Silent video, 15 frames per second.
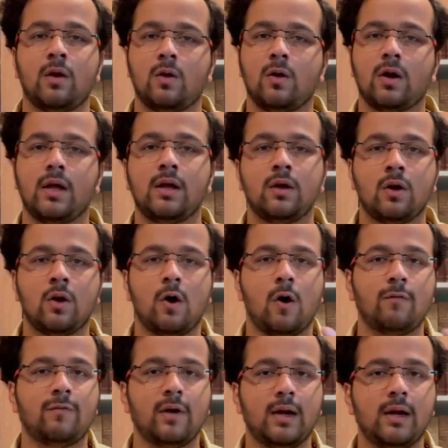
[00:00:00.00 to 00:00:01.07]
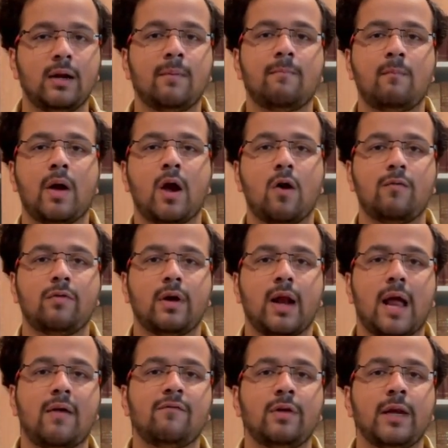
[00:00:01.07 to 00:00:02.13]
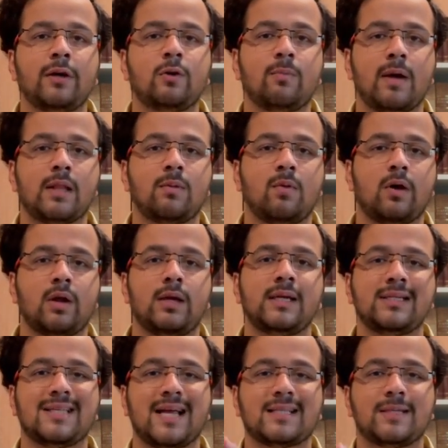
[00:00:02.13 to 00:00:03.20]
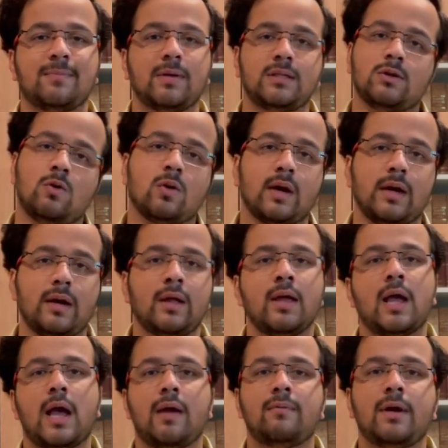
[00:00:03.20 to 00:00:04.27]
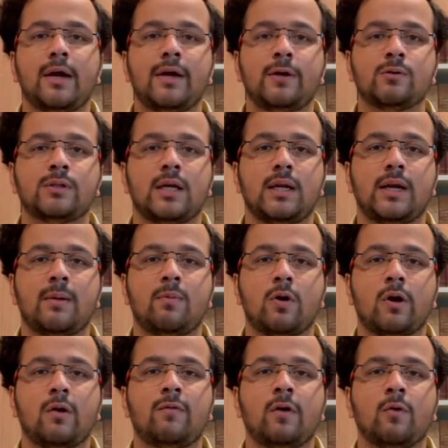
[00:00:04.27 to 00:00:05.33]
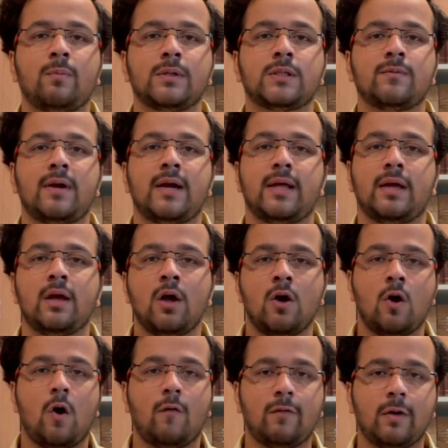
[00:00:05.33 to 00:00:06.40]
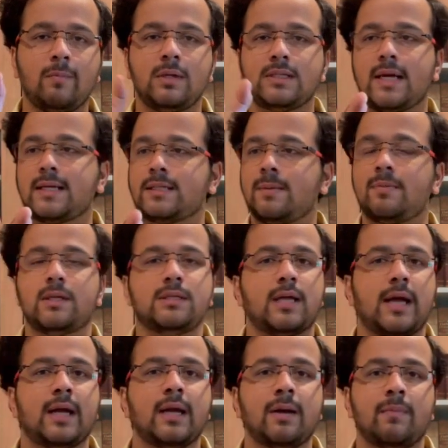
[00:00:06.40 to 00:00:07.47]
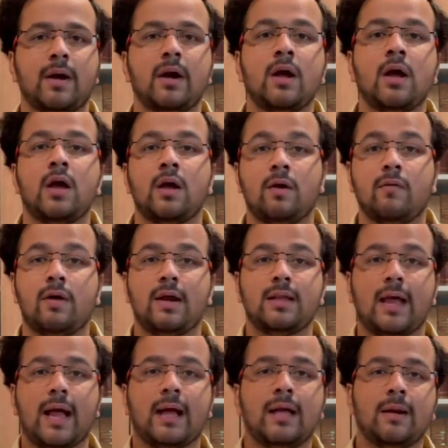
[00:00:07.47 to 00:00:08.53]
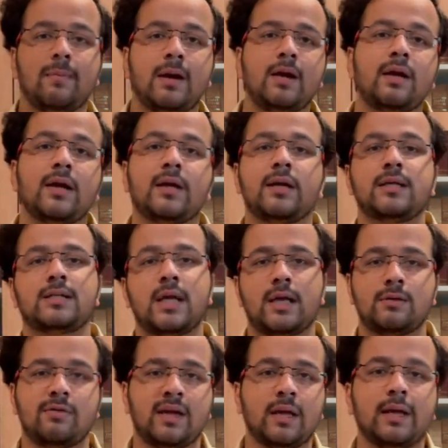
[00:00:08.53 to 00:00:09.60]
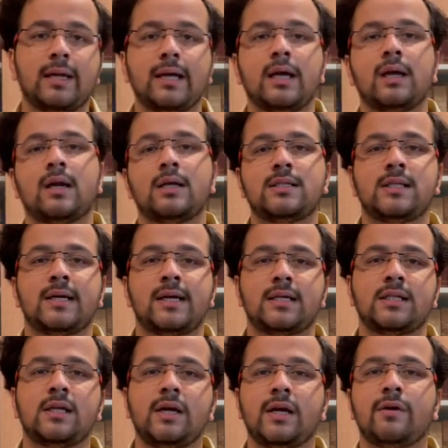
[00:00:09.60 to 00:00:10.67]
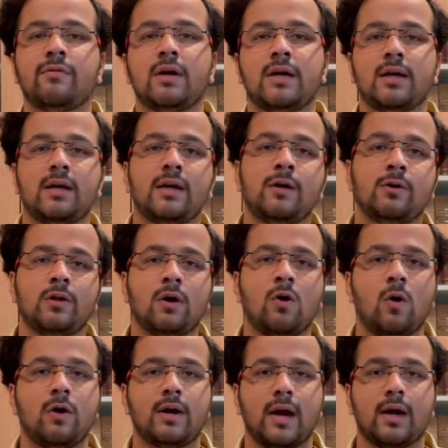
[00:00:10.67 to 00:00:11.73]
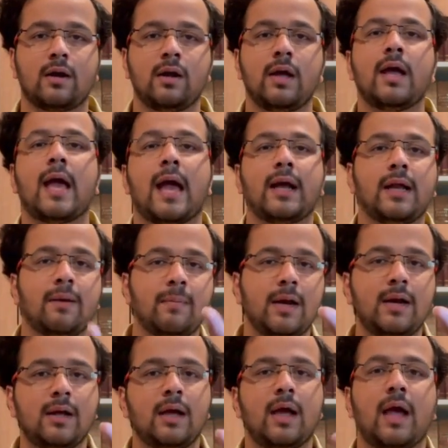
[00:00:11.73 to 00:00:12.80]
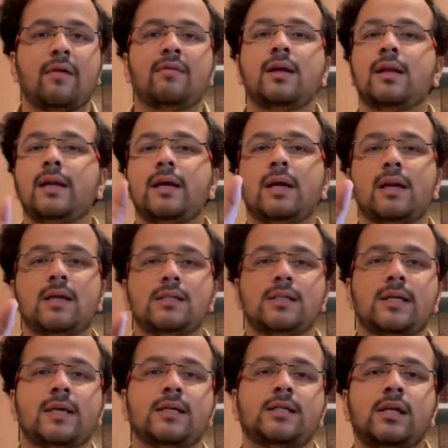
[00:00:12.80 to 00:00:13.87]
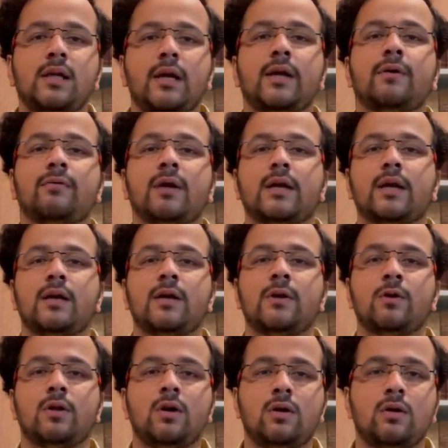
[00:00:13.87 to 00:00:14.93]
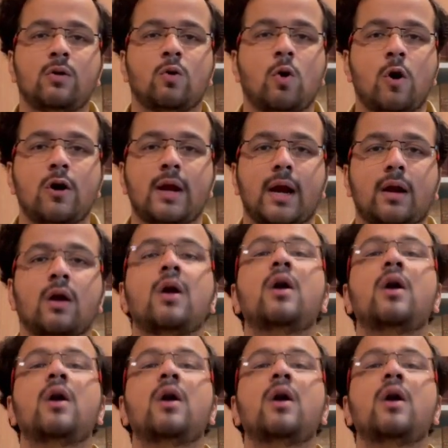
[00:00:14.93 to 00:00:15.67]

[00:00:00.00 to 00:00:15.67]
Okay, offer, my offer. I am willing to buy the bottle. His acceptance, okay, I am ready to sell that bottle for rupees 20. Offer plus acceptance, agreement. Where the agreement, it is having a legal consideration, it will turn into the contract. Agreement having legal consideration, it will turn into the contract.